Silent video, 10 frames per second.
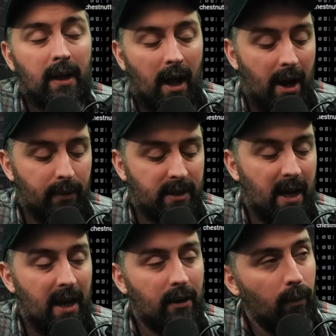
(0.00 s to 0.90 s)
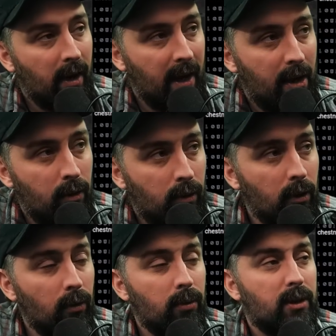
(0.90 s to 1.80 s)
I would say that we're going to get new
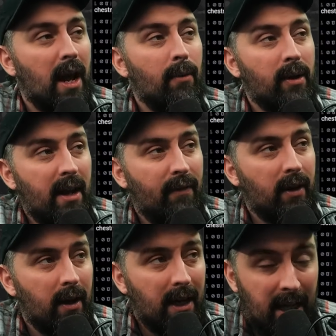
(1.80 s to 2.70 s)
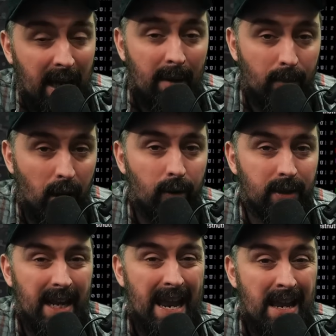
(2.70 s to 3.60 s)
ghouls and we're definitely going to keep
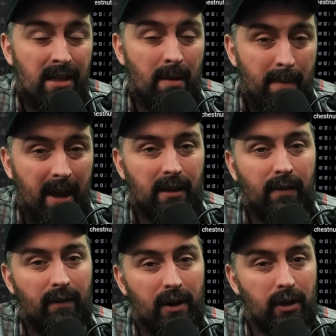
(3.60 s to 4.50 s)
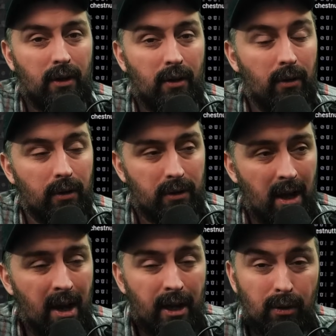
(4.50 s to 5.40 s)
those in the mix for Flesh Eater Quartz.
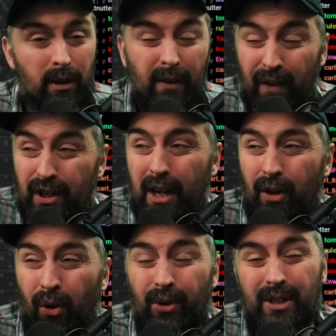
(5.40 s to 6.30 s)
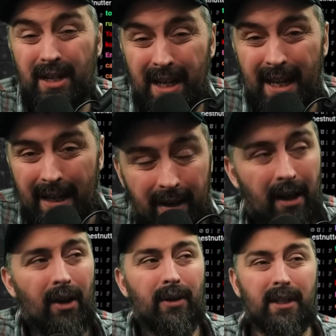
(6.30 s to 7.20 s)
So what does Flesh Eater Quartz need?
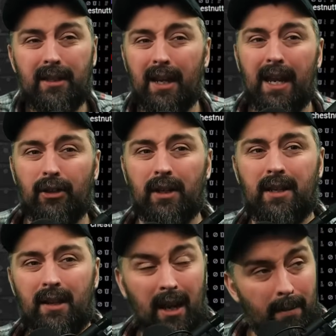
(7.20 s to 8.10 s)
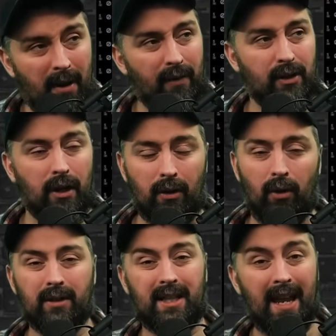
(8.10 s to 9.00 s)
Which is the interesting thing about Flesh Eater
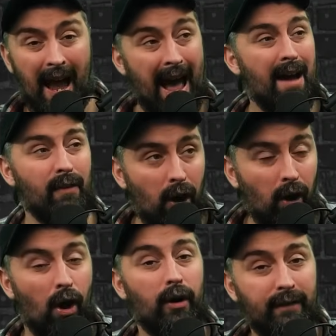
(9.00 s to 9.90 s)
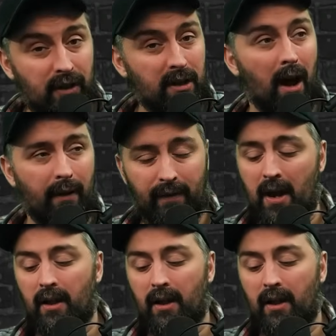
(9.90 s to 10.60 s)
Quartz. They have a lot of stuff.